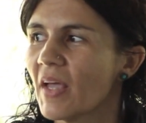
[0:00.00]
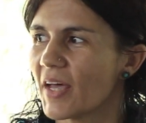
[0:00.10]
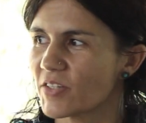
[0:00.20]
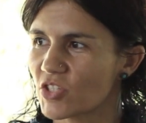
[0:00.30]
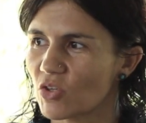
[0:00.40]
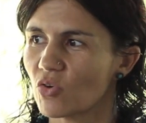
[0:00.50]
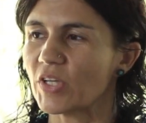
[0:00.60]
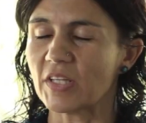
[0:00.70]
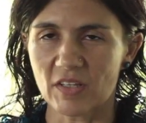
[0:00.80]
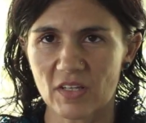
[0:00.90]
And so
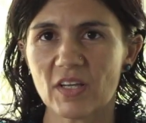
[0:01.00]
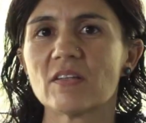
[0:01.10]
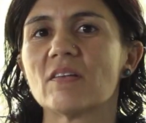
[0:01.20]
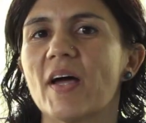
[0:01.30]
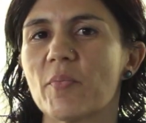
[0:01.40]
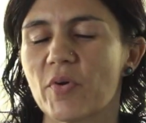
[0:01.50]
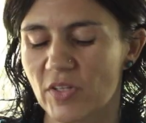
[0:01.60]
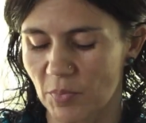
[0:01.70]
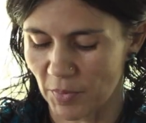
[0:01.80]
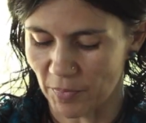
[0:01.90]
in the end, I
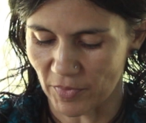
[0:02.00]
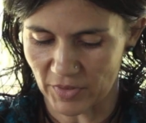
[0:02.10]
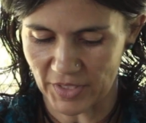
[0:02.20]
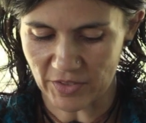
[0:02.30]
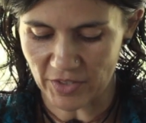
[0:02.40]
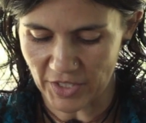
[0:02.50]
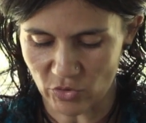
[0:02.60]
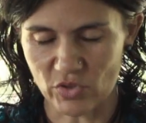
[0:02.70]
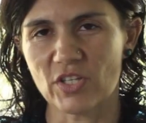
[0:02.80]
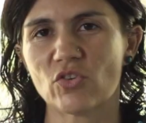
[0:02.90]
bring the people literally
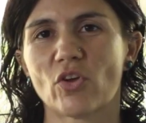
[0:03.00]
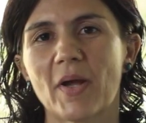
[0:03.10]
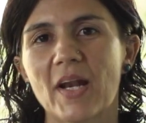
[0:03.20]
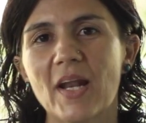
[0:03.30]
to sit on my